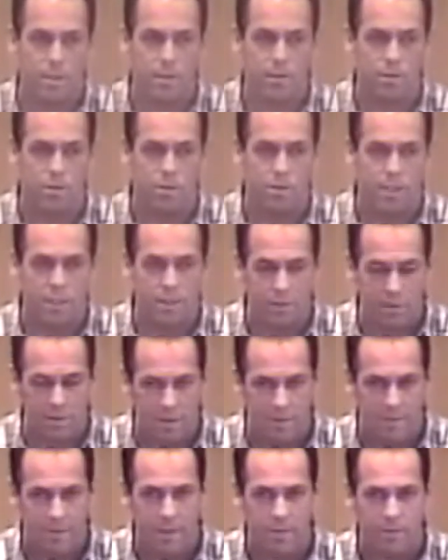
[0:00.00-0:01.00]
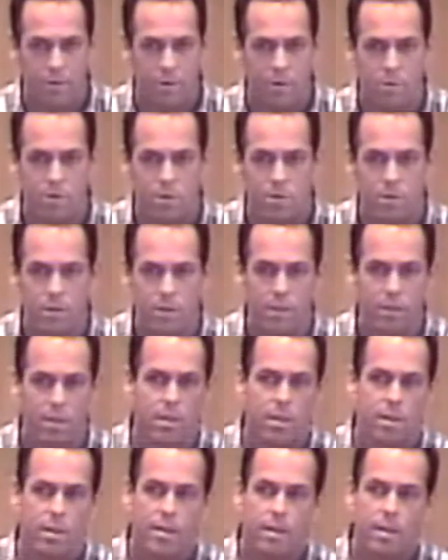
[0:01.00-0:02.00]
So you're digging yourself out of a hole.
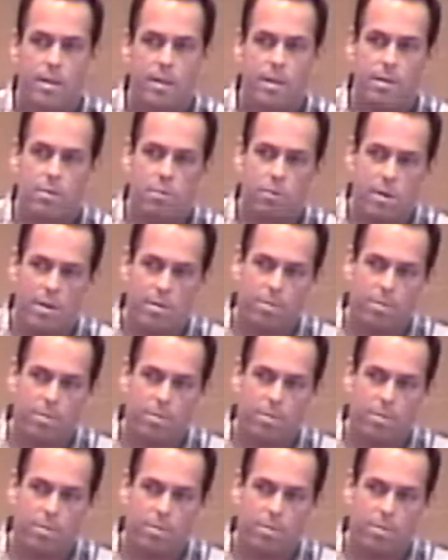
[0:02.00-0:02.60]
And one of the